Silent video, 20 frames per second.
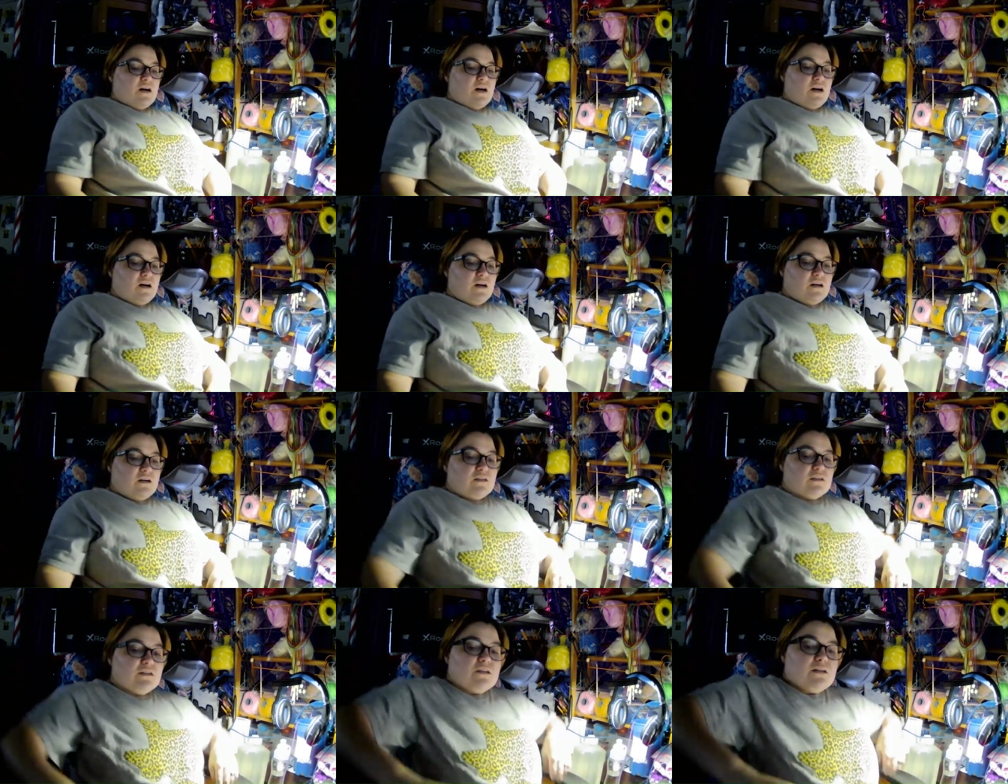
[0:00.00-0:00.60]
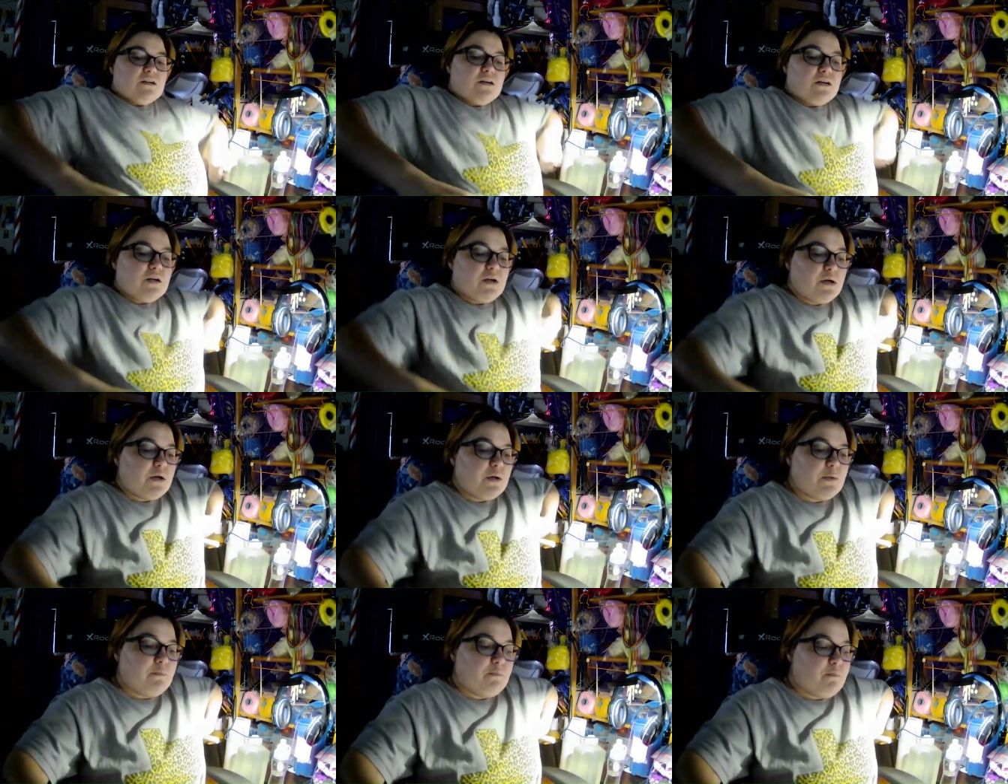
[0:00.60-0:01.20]
Uh,
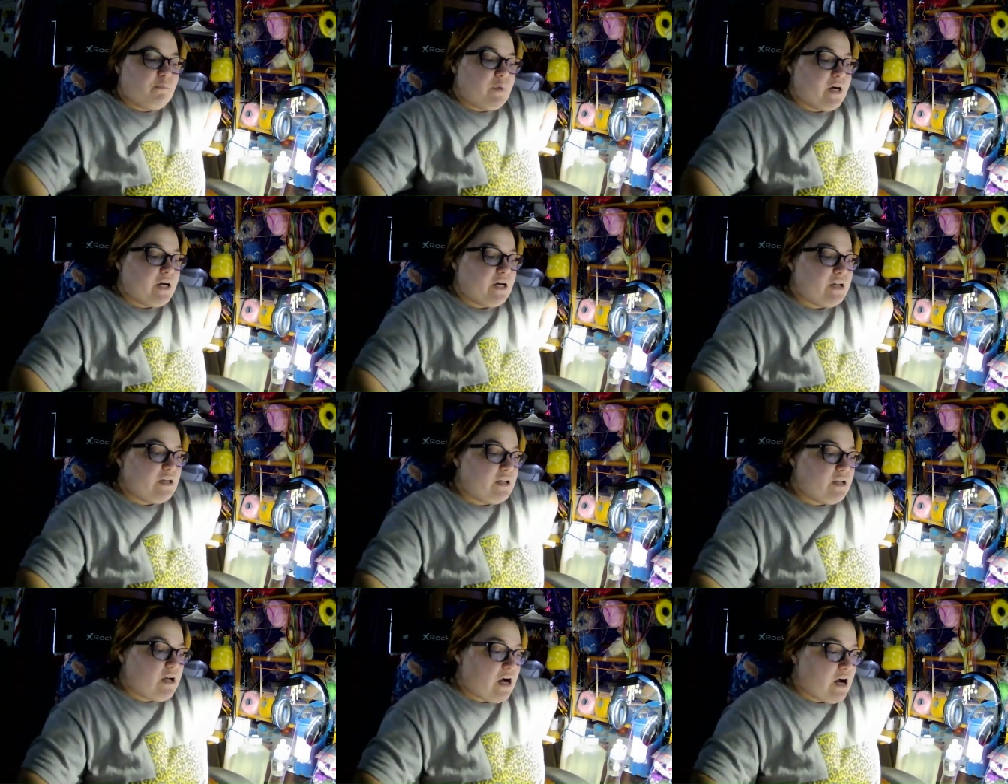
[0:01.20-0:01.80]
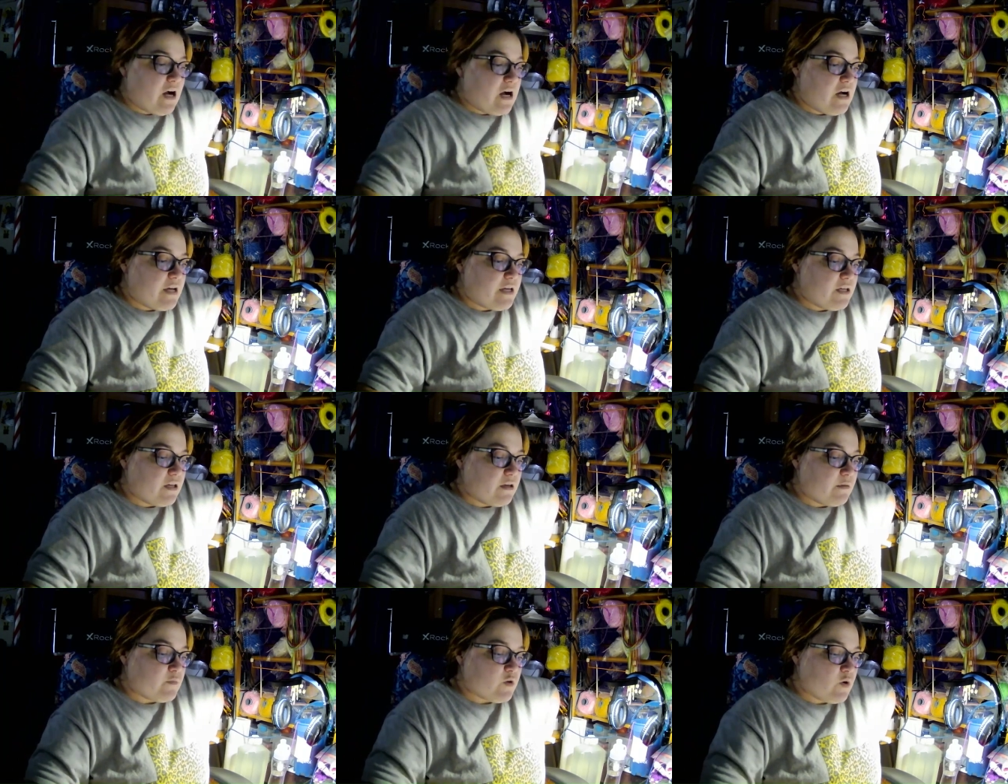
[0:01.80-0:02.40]
but
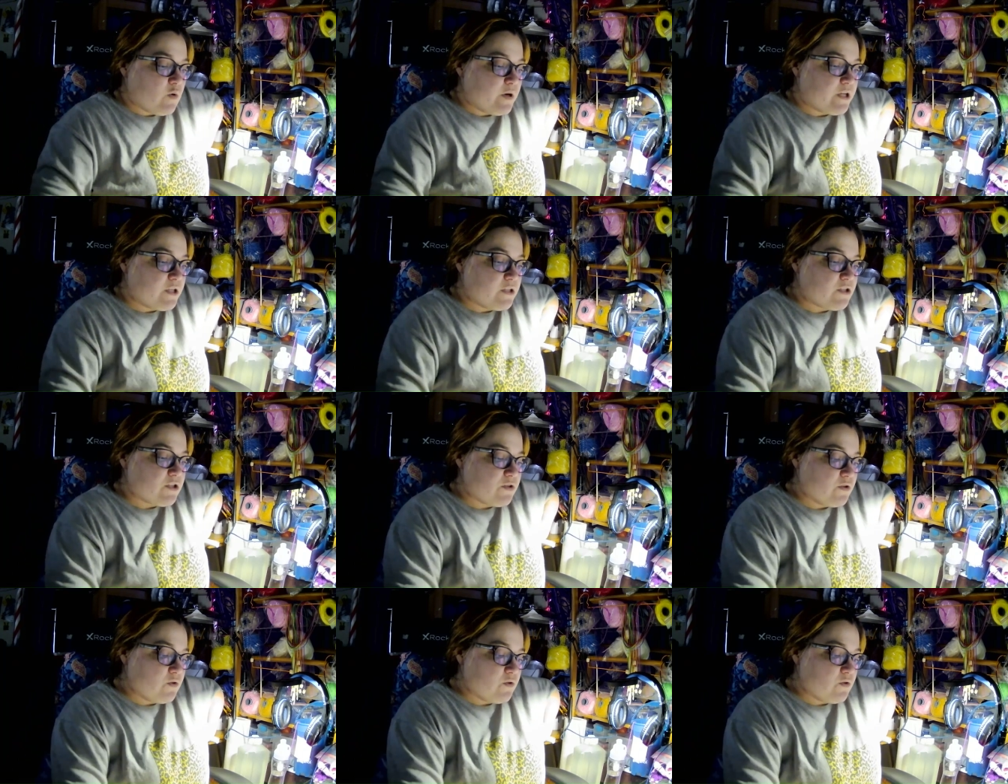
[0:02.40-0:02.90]
I am going